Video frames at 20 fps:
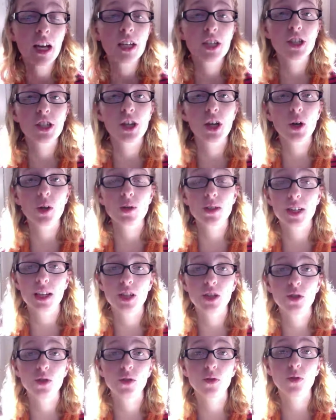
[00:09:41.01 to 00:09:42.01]
So stay
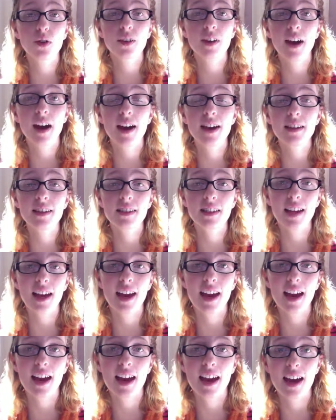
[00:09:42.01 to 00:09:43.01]
tuned for that,
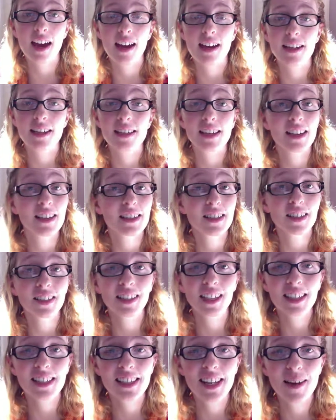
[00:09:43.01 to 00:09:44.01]
and until
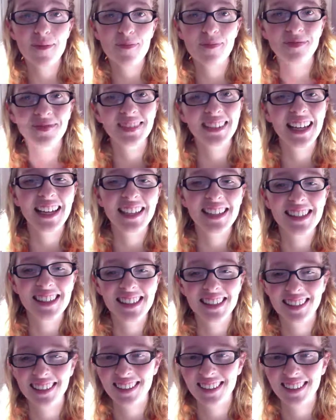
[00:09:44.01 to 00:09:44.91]
next time, thanks.